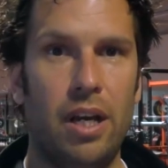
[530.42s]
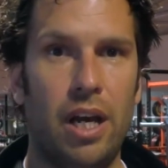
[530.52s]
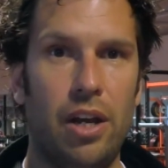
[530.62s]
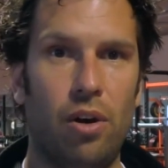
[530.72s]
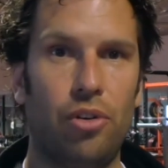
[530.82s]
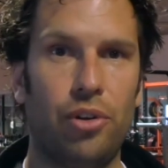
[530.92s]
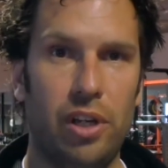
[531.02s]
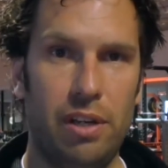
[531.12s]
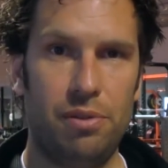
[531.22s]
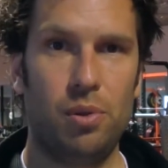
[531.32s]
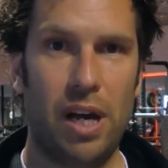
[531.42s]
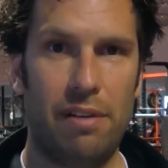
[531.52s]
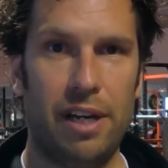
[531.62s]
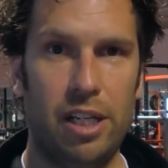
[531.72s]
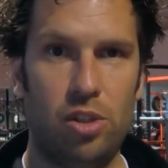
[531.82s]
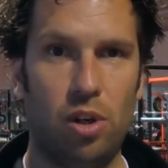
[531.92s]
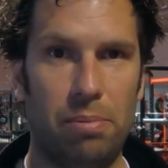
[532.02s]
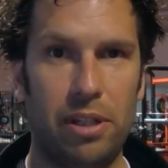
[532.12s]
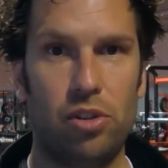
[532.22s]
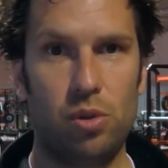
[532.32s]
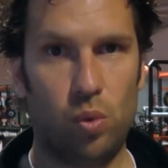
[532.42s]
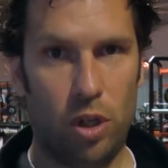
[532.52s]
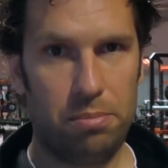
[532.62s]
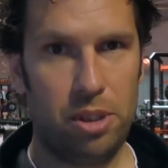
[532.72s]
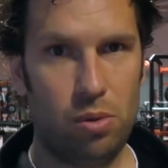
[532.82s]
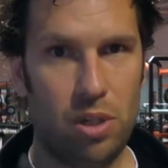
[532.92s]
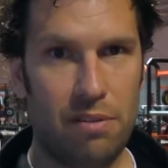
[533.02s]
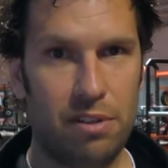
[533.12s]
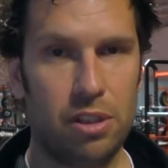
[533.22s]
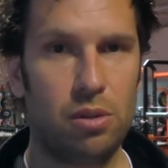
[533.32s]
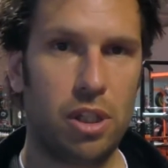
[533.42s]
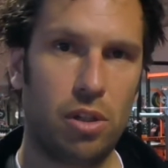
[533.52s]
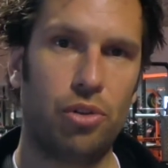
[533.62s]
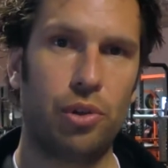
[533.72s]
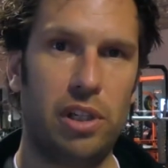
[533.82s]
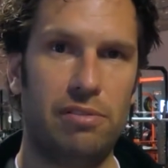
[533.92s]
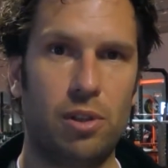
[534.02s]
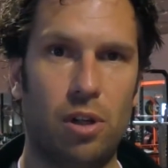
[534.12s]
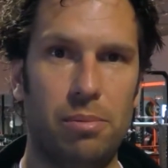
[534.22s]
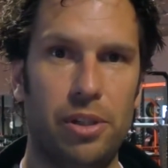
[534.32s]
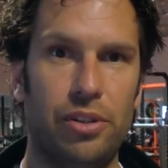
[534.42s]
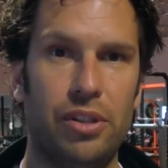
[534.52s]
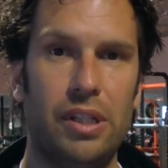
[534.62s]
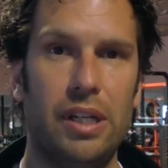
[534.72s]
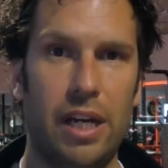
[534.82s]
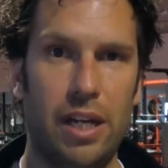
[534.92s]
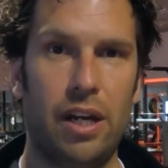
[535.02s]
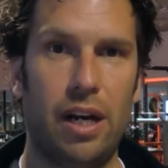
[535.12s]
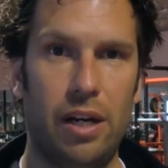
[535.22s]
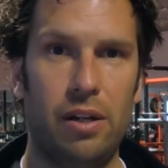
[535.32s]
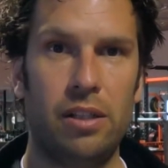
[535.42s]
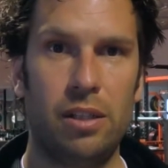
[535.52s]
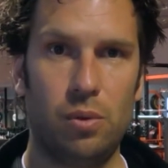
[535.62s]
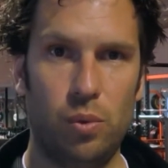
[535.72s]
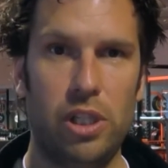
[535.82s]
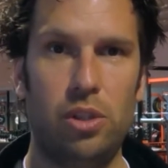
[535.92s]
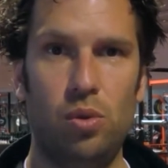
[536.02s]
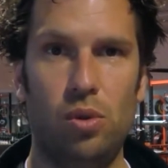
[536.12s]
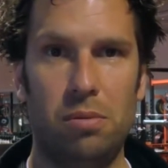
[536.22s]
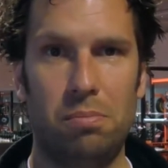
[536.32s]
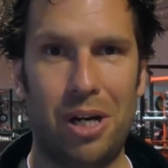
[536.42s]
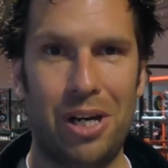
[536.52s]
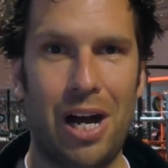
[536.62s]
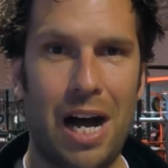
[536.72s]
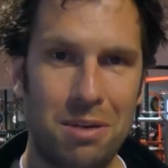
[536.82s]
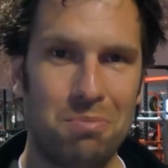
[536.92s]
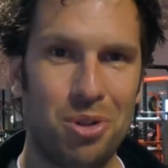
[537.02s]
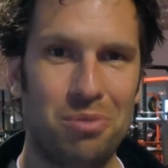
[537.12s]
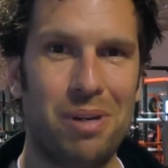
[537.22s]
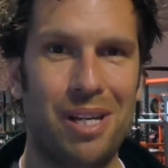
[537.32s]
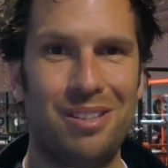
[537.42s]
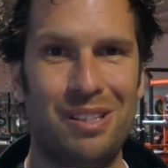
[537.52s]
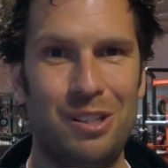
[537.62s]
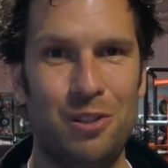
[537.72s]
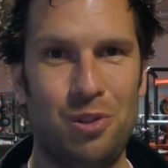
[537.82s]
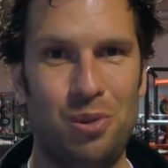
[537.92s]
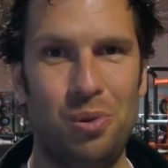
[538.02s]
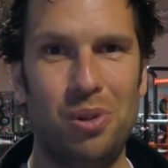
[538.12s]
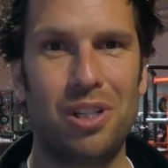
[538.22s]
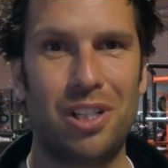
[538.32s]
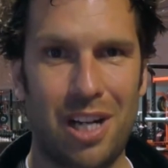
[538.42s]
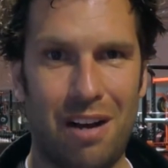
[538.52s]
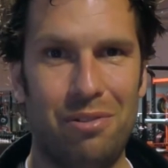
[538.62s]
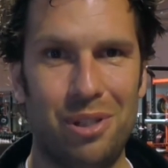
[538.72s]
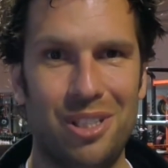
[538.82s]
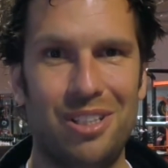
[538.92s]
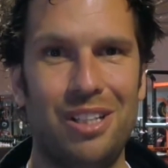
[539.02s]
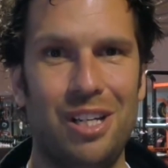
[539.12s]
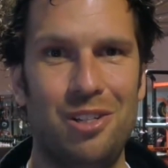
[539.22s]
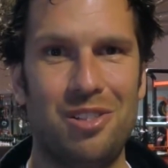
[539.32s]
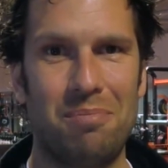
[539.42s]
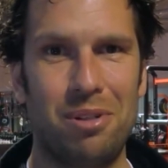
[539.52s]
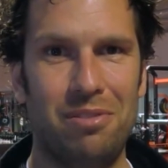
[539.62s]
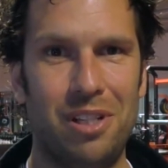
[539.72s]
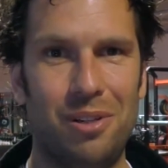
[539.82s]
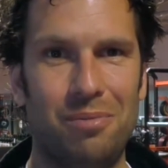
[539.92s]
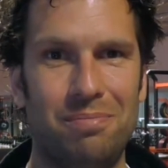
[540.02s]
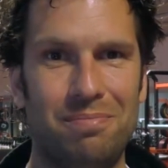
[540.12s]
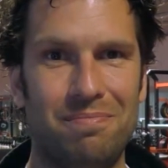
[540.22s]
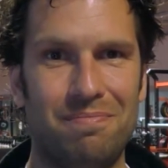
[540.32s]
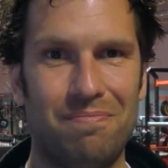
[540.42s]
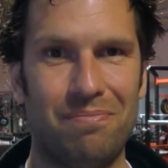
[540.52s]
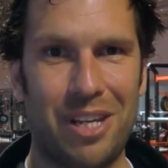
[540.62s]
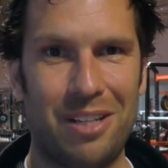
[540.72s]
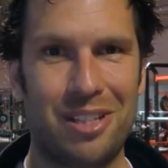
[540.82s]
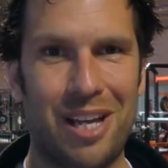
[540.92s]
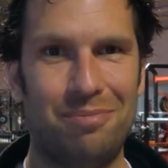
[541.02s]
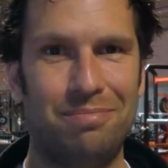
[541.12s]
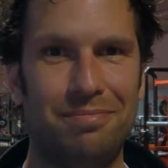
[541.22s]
And also, if you have any topics you want me to cover, you can also leave a comment and I will do my utmost best to cover it in a separate video. Thanks again.